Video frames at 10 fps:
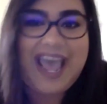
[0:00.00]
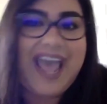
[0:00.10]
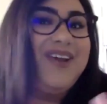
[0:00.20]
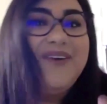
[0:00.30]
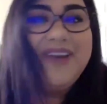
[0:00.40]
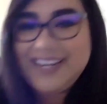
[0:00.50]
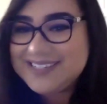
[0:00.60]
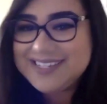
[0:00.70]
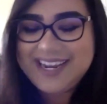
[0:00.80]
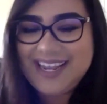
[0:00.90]
I know I need to
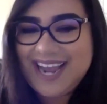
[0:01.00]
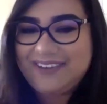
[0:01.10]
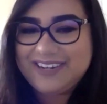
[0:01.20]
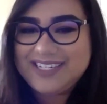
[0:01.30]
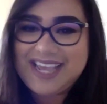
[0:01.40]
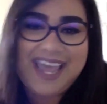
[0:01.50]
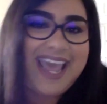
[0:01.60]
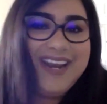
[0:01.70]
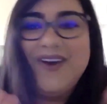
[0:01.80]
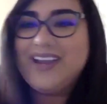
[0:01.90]
study an hour a day. I
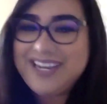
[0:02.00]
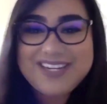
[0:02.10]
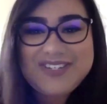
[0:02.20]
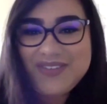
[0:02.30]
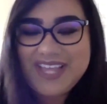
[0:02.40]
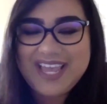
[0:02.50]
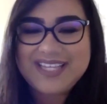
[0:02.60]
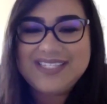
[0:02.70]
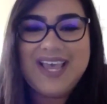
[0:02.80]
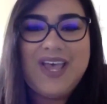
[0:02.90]
know I need to do
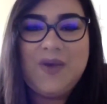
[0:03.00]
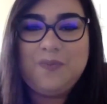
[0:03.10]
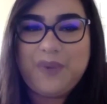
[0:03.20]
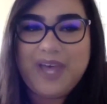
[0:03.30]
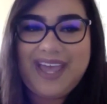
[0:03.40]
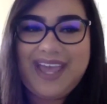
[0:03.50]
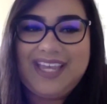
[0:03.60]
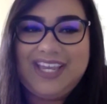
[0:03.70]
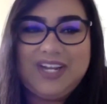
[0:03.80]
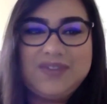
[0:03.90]
this, but
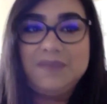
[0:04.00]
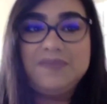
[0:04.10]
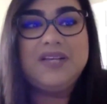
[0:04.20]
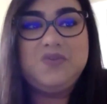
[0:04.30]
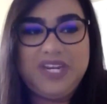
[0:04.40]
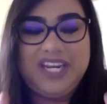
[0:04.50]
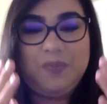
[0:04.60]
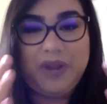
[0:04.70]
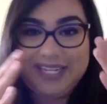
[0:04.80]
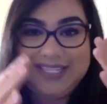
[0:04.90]
sometimes we need to
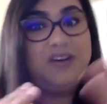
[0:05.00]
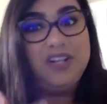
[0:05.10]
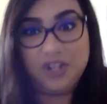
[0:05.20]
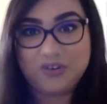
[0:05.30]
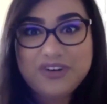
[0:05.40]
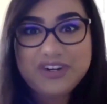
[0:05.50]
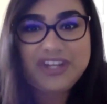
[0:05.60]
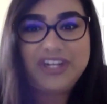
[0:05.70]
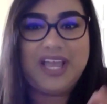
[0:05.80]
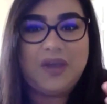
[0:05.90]
break it down a little
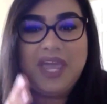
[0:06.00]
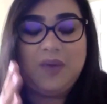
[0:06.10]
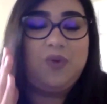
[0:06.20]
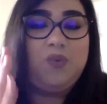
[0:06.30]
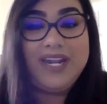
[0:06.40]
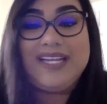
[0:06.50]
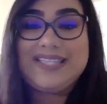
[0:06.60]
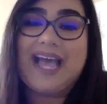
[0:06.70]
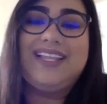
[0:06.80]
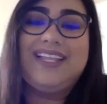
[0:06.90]
further. Like, okay, well, what
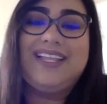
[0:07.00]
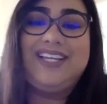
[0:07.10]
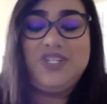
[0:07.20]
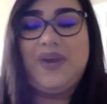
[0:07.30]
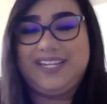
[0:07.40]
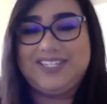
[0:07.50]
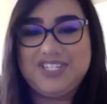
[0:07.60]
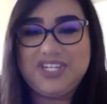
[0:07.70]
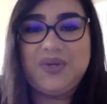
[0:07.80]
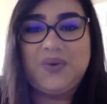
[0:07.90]
exactly do I need to
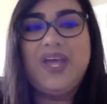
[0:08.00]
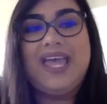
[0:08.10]
do?